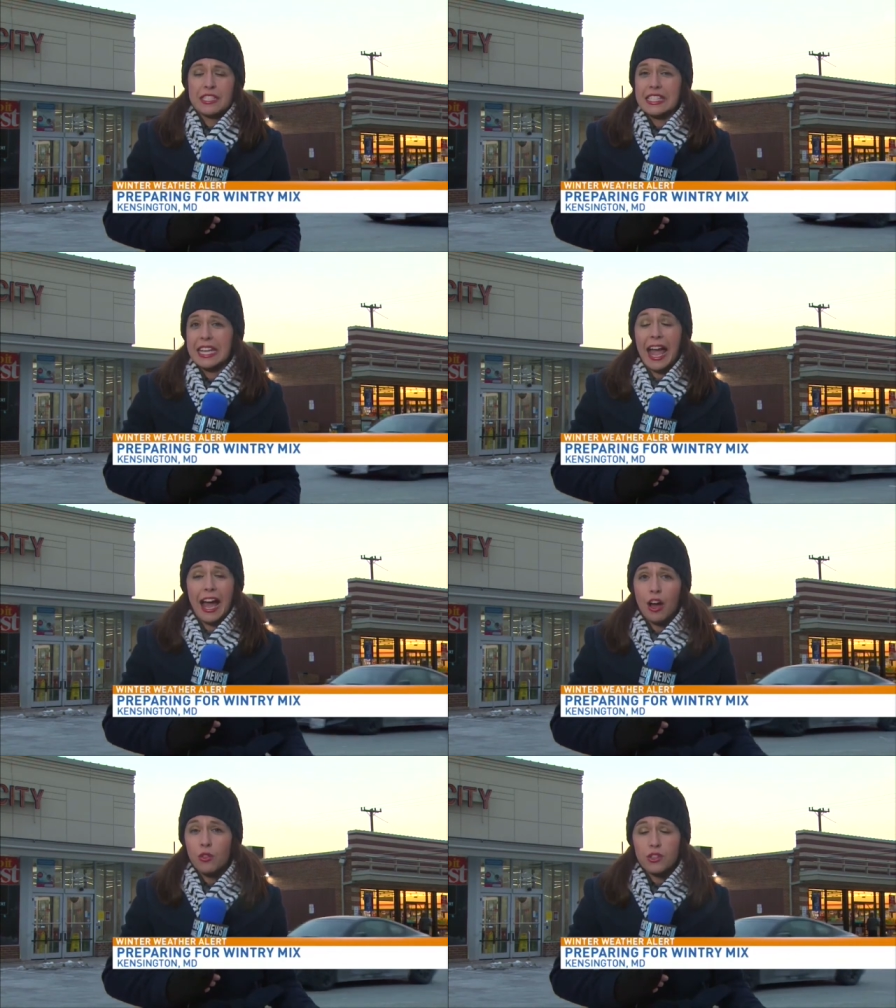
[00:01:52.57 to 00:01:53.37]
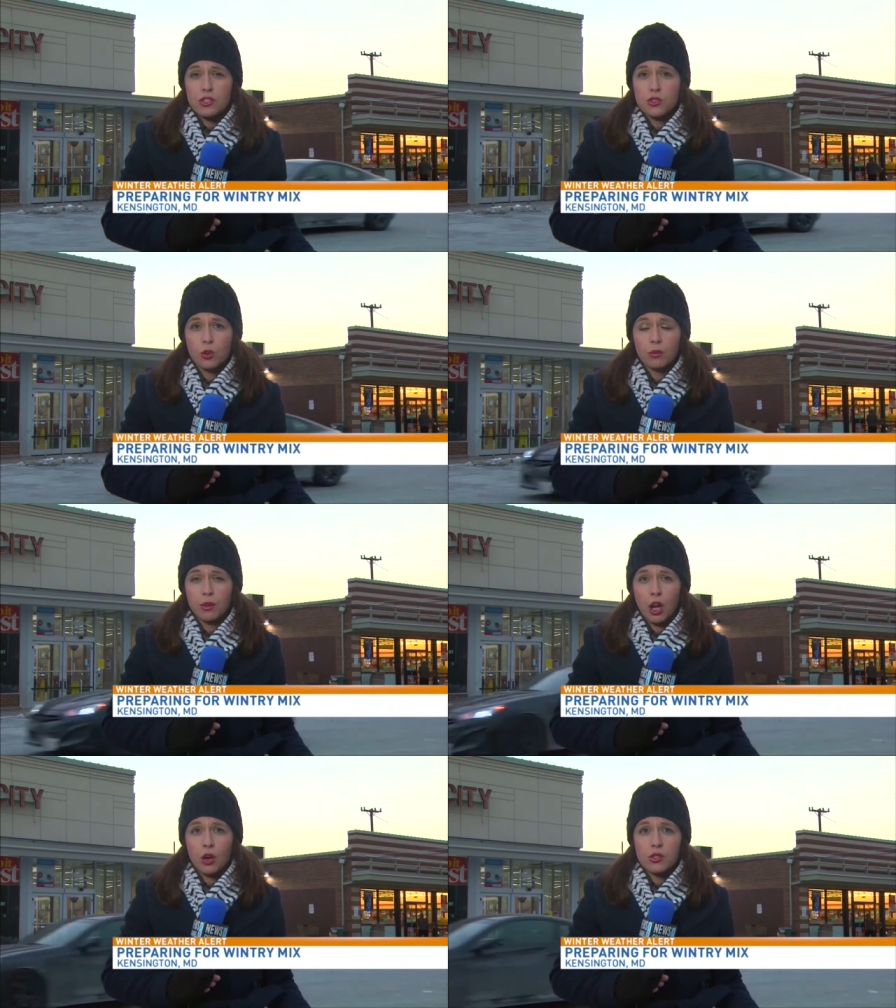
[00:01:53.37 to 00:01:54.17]
to see how this storm
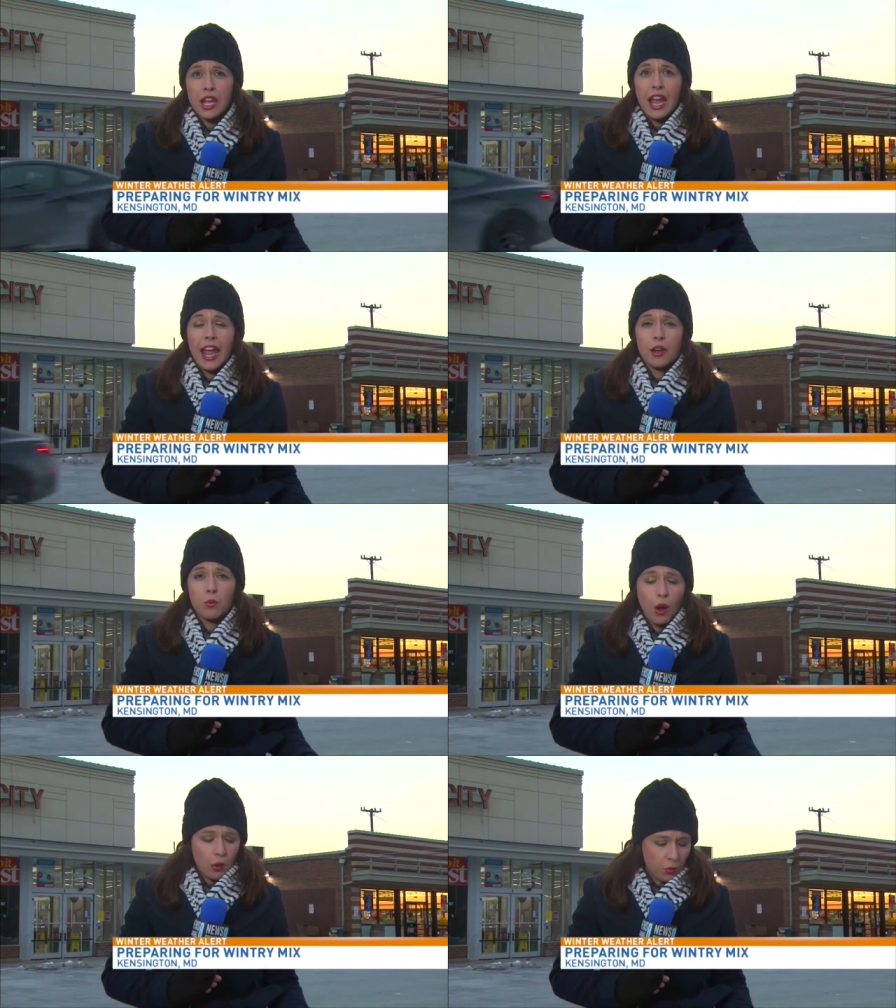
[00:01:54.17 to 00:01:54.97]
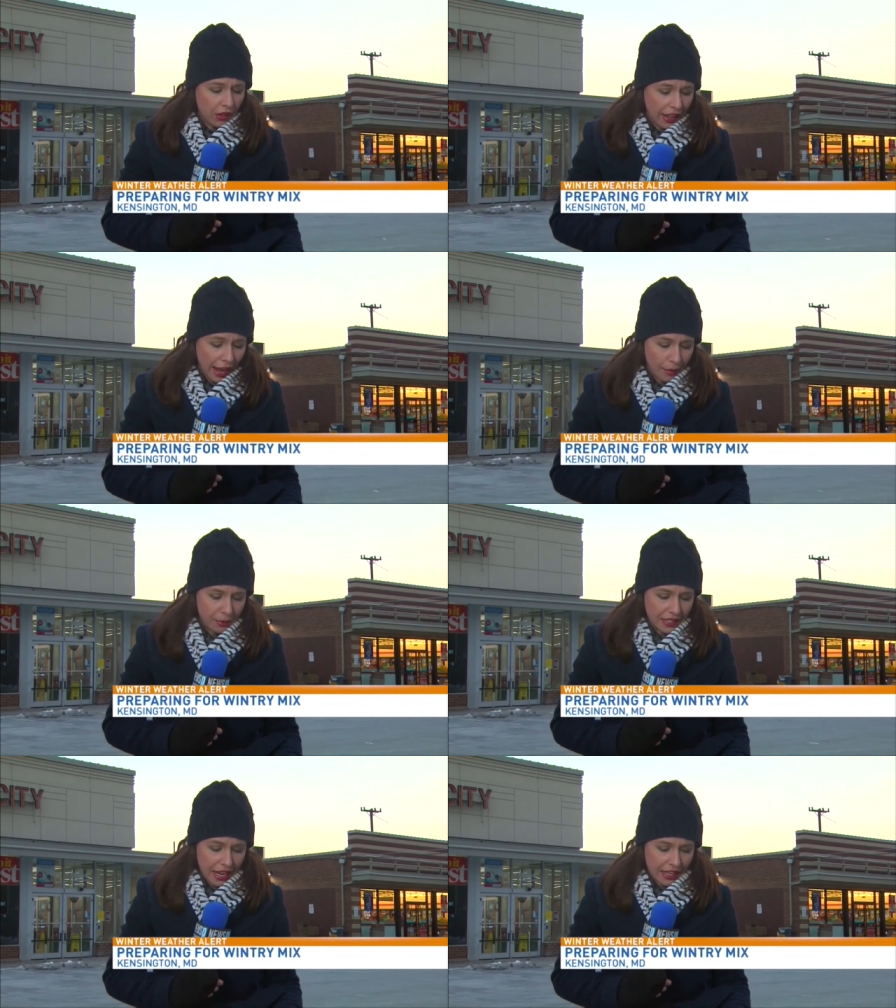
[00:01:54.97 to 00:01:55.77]
goes and what will
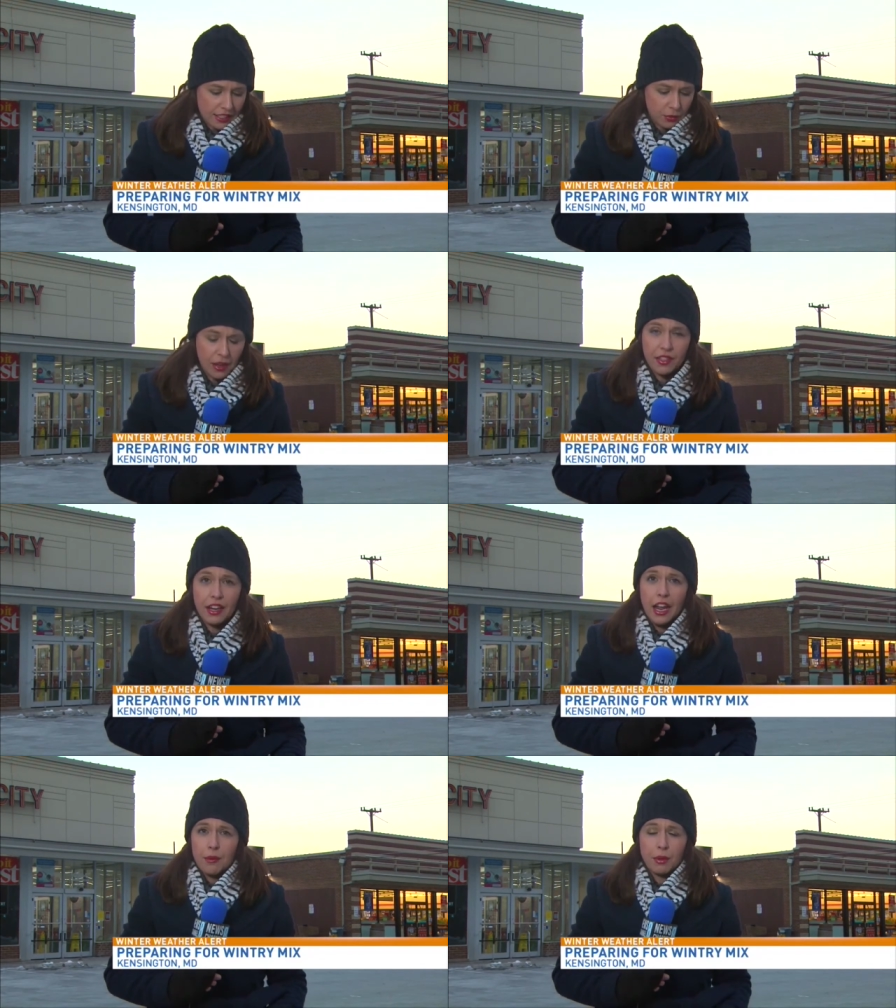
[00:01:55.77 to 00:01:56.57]
happen next with it.